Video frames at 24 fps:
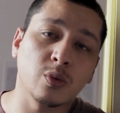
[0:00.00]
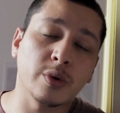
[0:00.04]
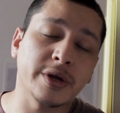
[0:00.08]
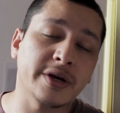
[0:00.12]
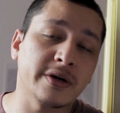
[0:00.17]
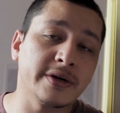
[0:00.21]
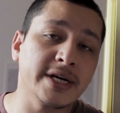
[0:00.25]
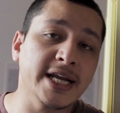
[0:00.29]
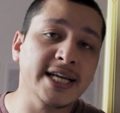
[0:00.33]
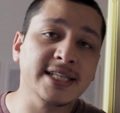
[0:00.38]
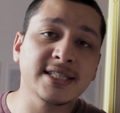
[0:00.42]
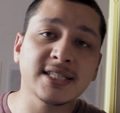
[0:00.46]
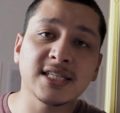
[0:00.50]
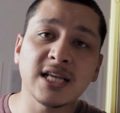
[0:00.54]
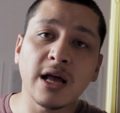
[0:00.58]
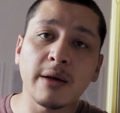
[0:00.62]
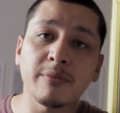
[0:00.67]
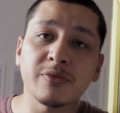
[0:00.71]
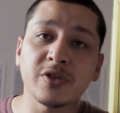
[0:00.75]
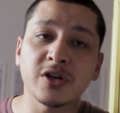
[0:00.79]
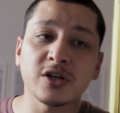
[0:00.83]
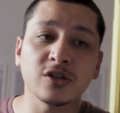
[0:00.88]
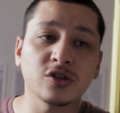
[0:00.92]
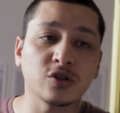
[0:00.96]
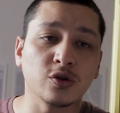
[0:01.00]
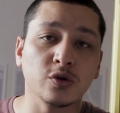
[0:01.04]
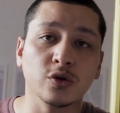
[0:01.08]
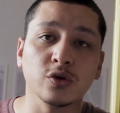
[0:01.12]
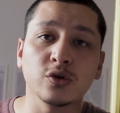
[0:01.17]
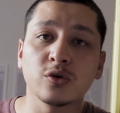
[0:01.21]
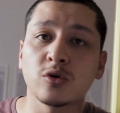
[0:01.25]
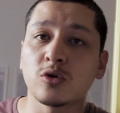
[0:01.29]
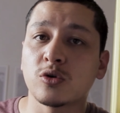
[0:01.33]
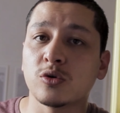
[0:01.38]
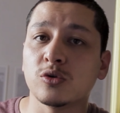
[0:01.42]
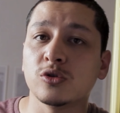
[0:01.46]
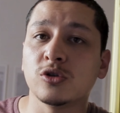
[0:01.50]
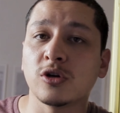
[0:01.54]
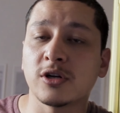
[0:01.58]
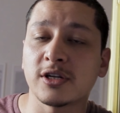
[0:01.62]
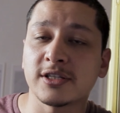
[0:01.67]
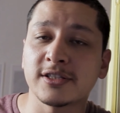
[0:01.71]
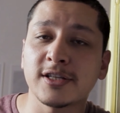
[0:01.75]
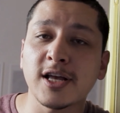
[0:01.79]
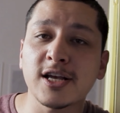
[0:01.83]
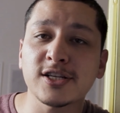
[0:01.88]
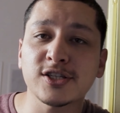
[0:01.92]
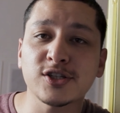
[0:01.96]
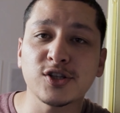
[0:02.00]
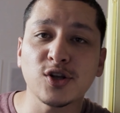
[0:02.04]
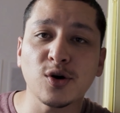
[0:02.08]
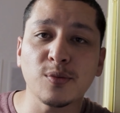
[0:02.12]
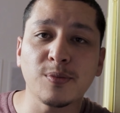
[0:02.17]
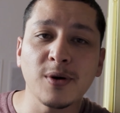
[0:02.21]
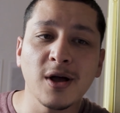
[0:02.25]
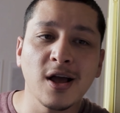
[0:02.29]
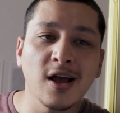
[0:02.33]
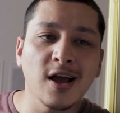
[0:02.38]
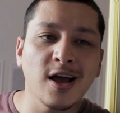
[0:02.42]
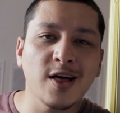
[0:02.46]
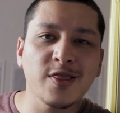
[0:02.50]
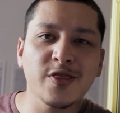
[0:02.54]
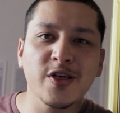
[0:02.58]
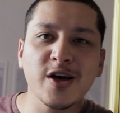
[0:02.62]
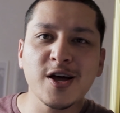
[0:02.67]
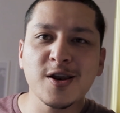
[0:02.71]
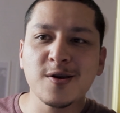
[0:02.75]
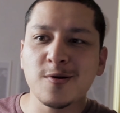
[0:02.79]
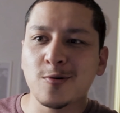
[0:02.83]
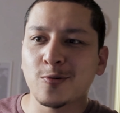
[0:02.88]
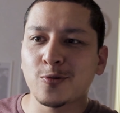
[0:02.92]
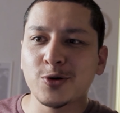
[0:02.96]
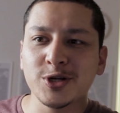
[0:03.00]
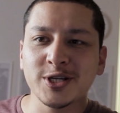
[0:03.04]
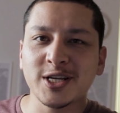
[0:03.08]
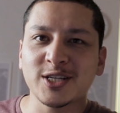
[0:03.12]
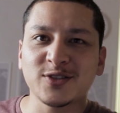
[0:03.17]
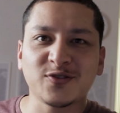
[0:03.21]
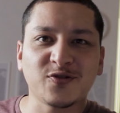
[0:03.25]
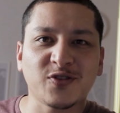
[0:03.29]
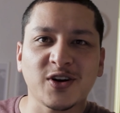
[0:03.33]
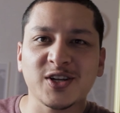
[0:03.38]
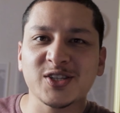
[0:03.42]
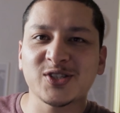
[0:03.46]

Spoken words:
We create something to look good on a desktop and then we get